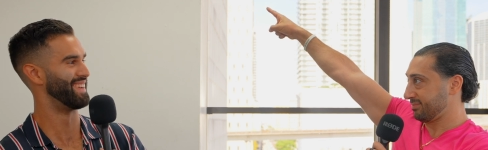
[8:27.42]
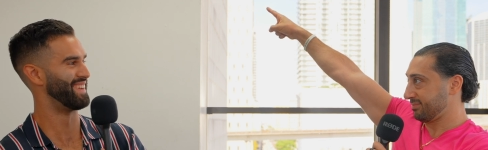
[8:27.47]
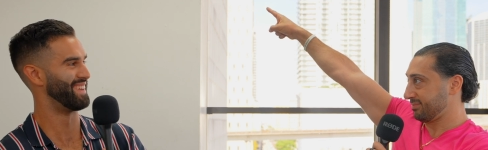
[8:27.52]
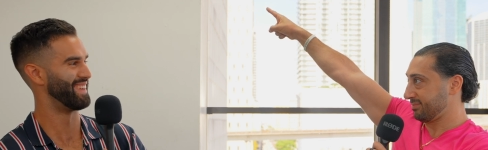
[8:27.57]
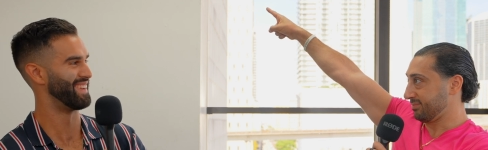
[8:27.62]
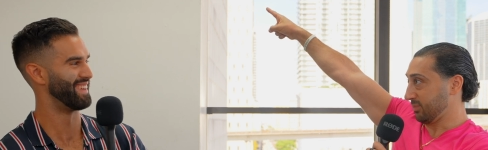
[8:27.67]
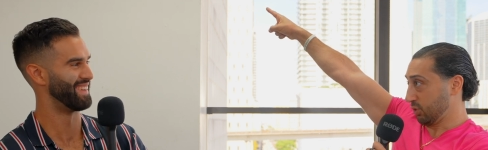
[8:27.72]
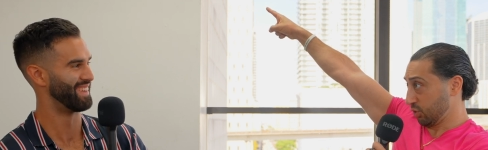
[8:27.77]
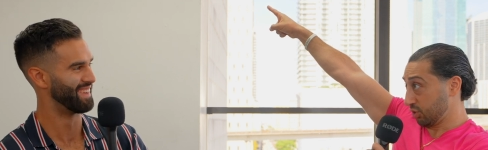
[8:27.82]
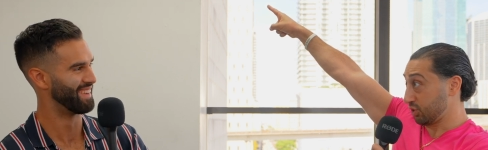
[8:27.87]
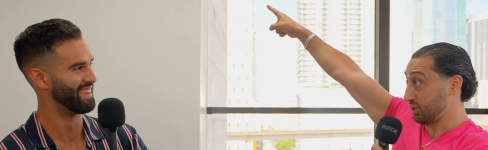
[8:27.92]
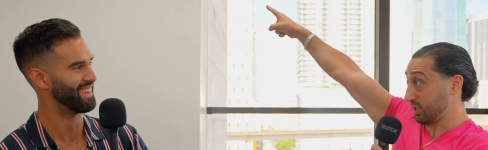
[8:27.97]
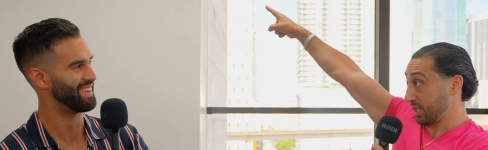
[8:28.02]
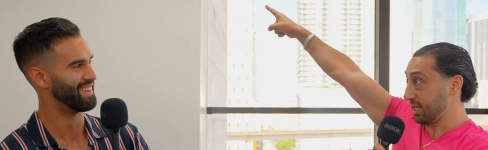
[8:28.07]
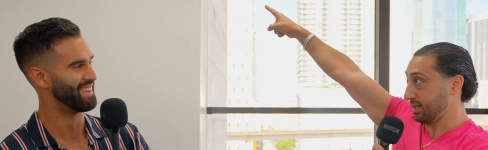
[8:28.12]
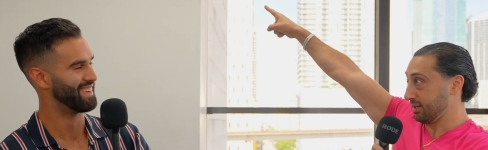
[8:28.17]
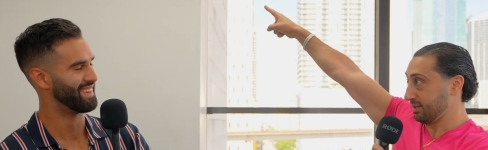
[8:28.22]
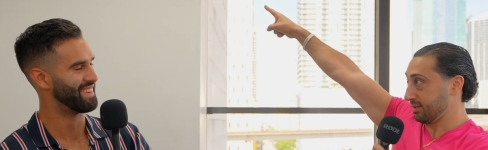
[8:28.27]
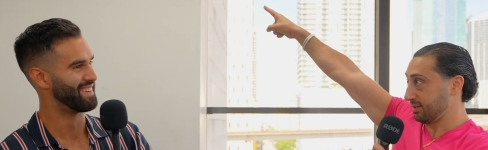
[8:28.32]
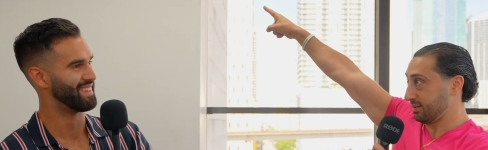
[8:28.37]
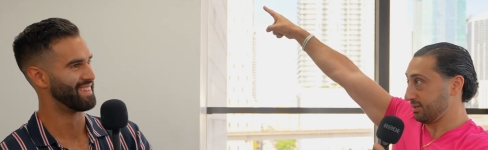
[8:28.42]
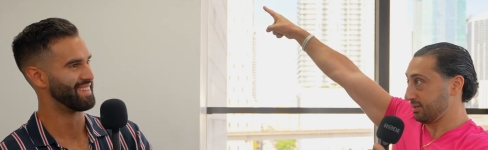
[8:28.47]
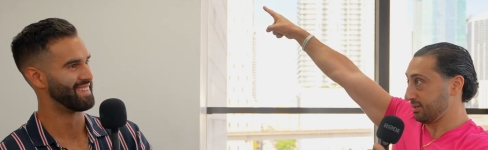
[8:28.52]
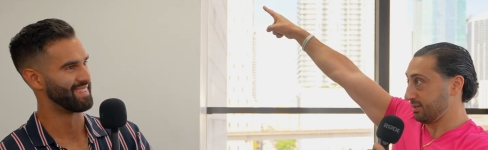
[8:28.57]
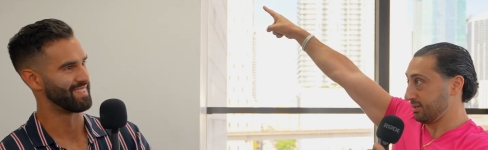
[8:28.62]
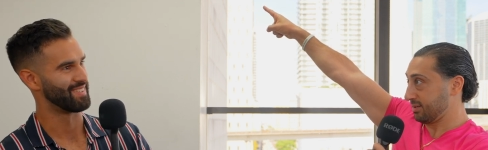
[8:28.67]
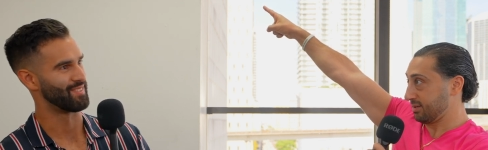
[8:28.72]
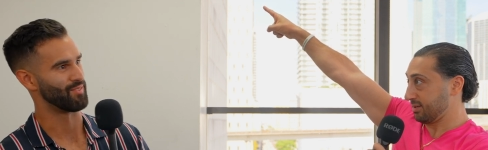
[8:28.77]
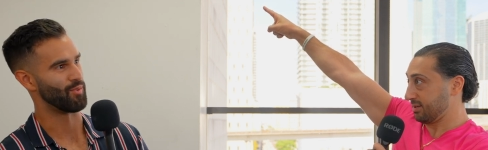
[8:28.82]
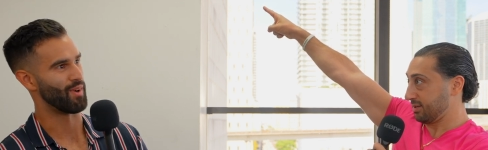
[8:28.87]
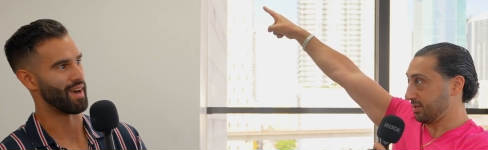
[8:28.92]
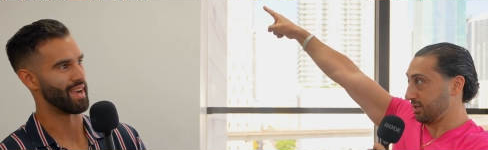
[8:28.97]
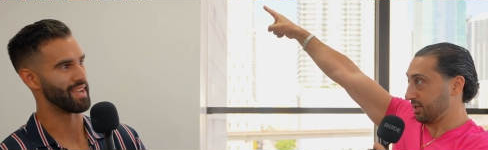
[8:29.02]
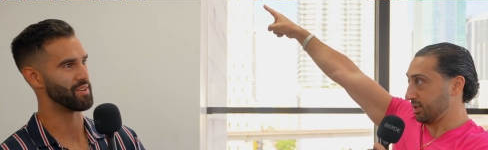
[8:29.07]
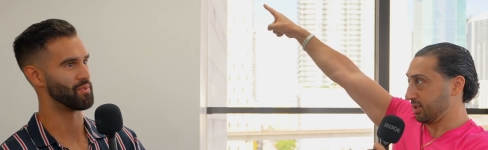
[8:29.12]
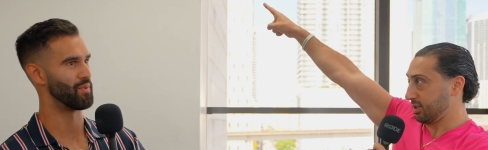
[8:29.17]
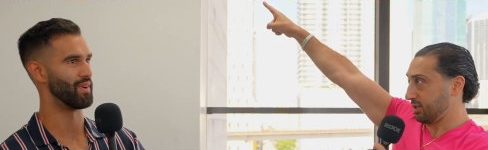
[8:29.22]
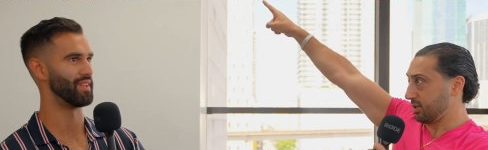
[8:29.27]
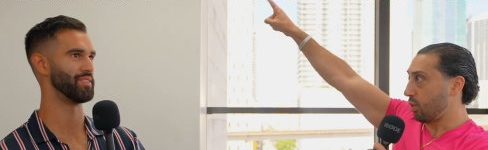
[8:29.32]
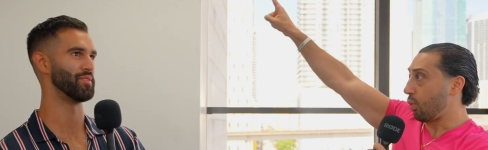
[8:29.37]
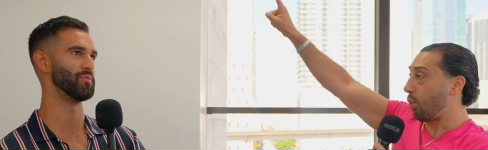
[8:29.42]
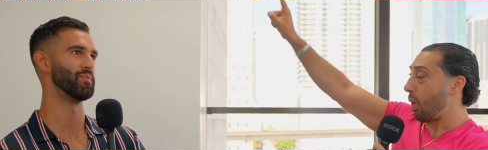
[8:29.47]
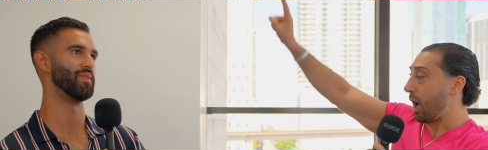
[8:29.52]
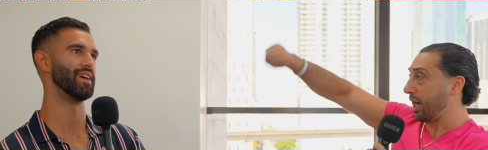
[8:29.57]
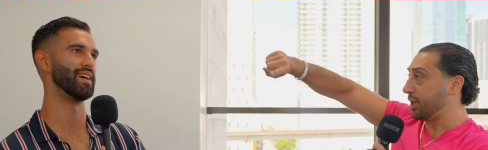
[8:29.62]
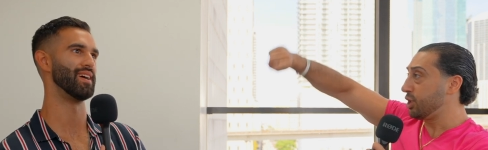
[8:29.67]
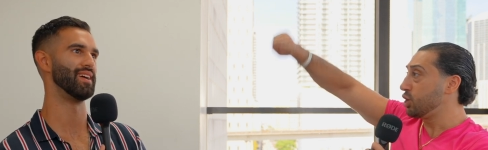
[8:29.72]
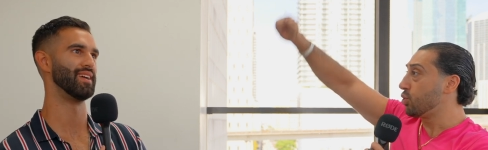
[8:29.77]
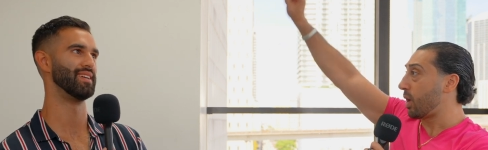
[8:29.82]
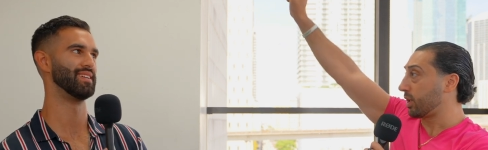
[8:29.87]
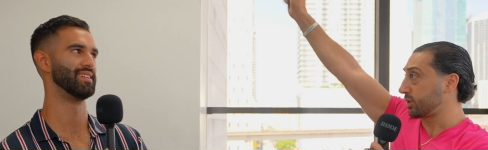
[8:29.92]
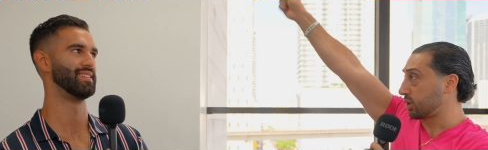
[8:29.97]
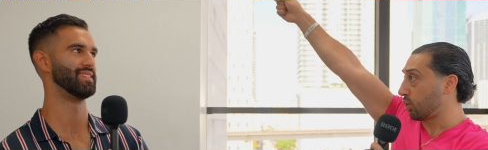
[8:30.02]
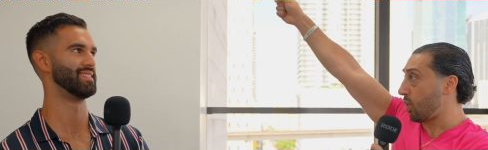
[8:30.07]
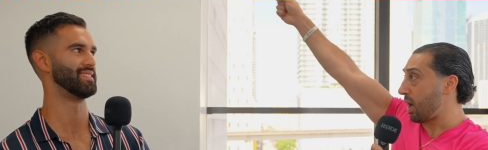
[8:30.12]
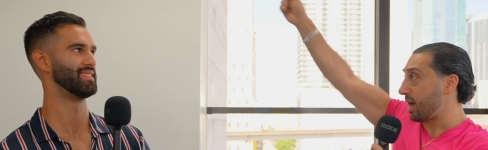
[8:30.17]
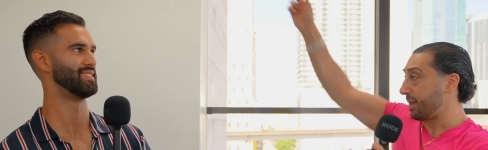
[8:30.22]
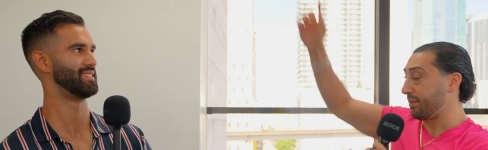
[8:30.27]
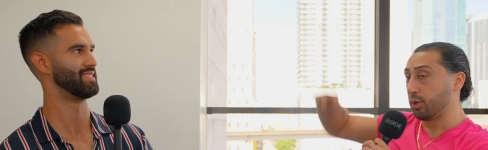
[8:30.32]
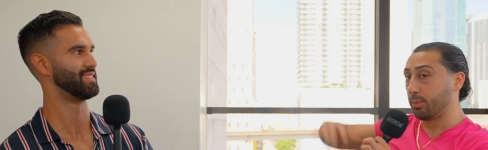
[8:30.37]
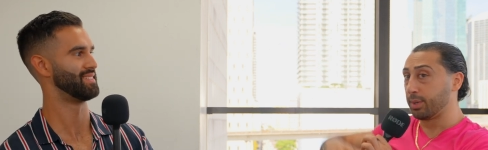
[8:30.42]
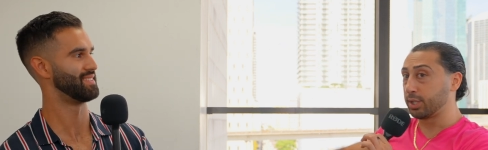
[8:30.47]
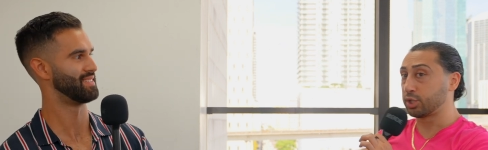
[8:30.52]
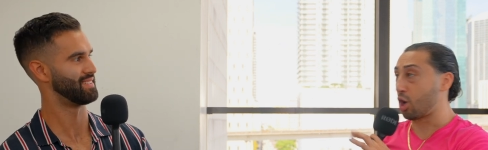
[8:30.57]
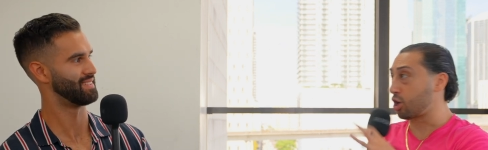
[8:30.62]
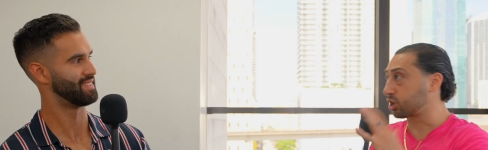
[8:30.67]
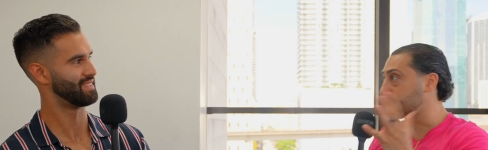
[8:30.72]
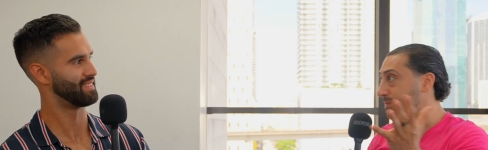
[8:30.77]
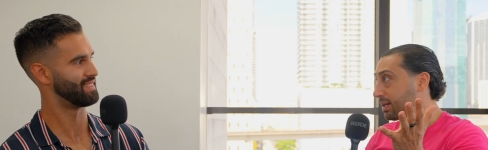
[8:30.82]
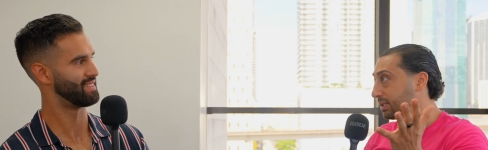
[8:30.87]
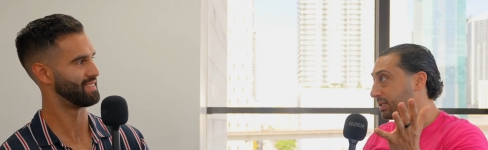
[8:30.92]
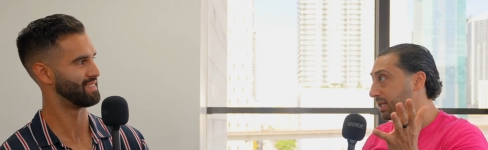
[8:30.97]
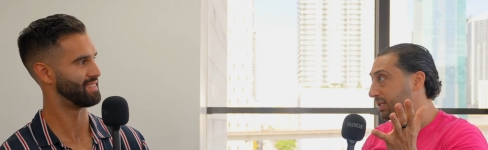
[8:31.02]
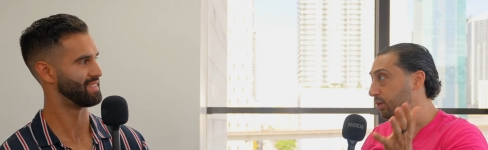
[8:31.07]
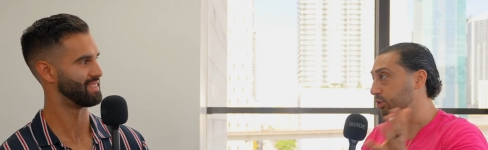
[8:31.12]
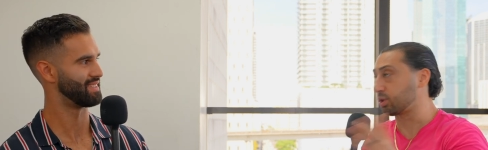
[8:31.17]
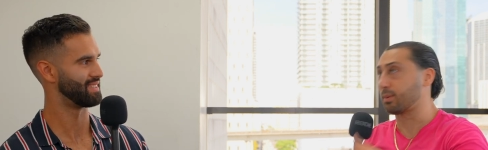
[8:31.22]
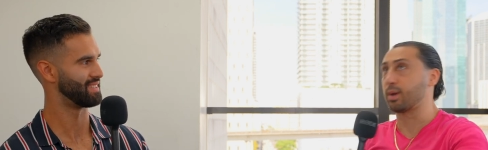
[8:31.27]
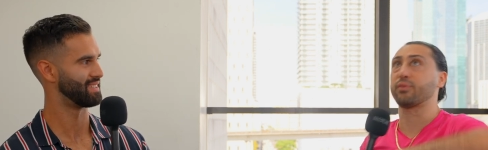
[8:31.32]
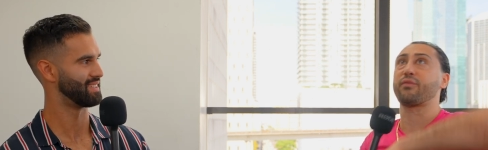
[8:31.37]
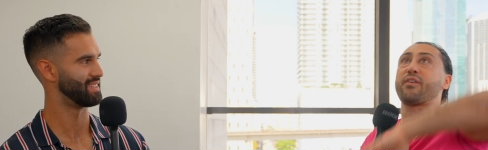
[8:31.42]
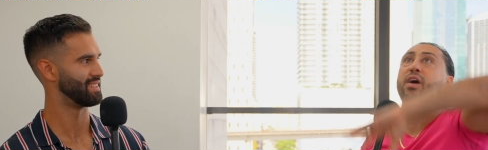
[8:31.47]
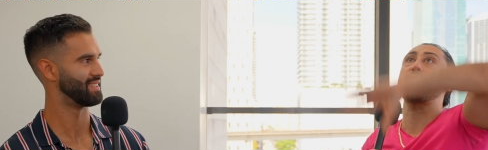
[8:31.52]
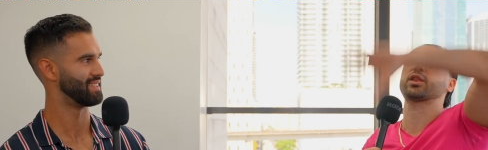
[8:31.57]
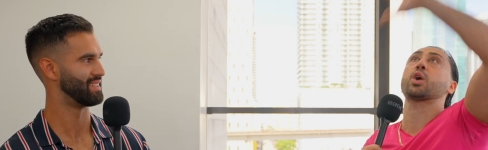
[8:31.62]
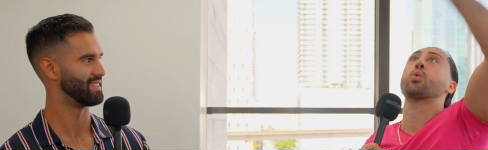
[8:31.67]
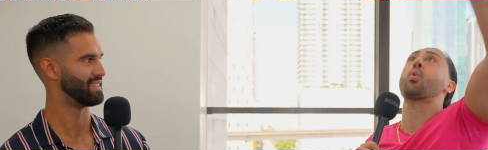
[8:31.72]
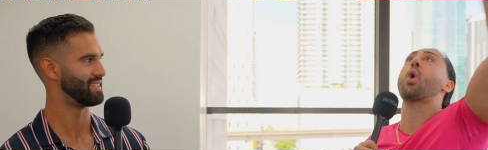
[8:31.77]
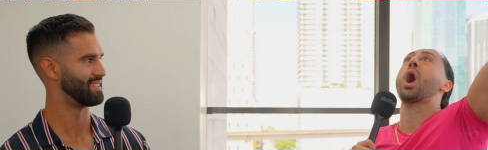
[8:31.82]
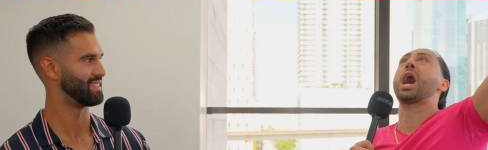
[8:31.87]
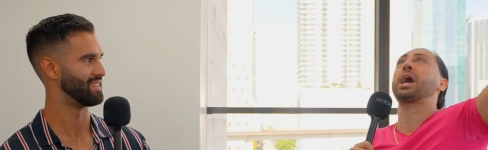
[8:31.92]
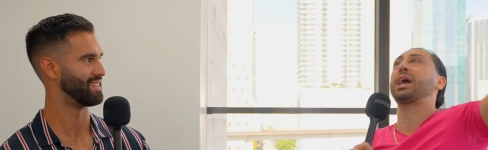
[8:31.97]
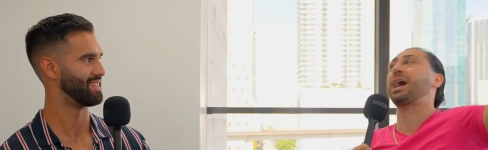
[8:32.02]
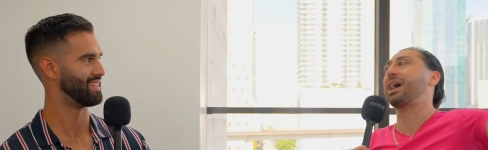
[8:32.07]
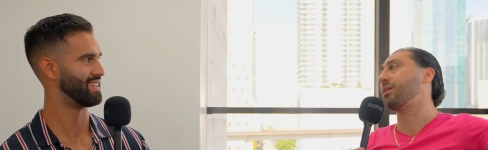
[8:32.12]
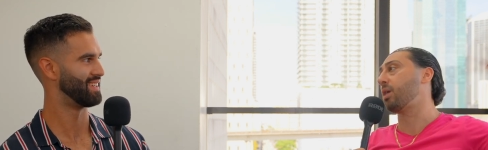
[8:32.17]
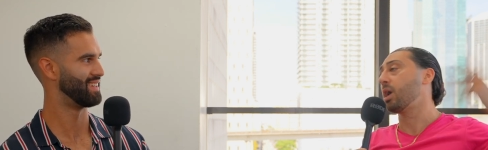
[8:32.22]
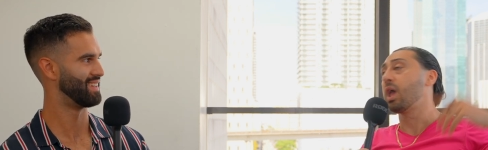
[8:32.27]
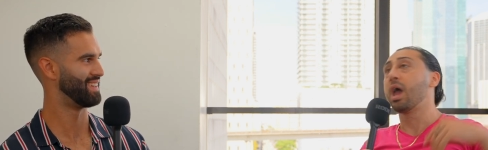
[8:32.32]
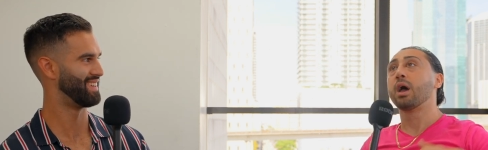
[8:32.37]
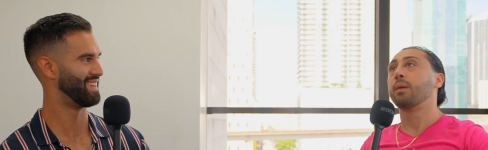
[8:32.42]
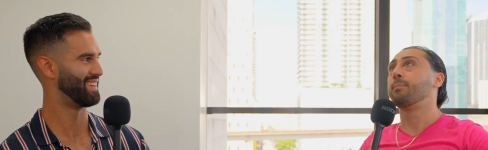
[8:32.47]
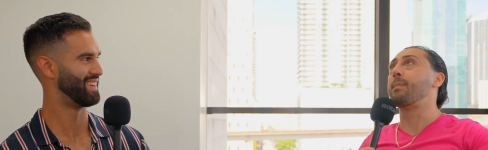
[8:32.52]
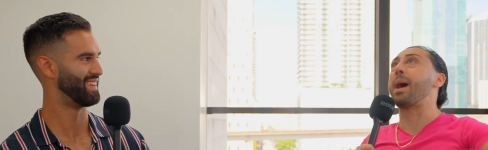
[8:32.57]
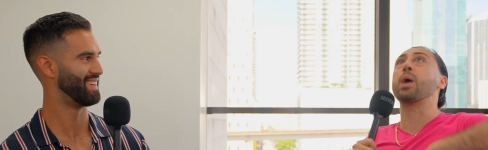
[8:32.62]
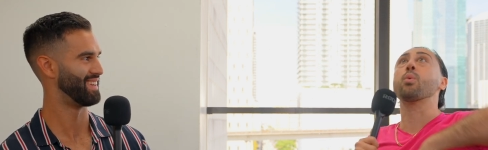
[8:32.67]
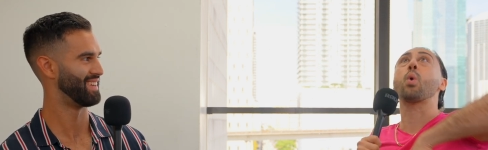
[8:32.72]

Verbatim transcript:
Speaker 1: you understand? Why you want the why? Why do you want the why? Nobody talks about that. They talk about the why. I, my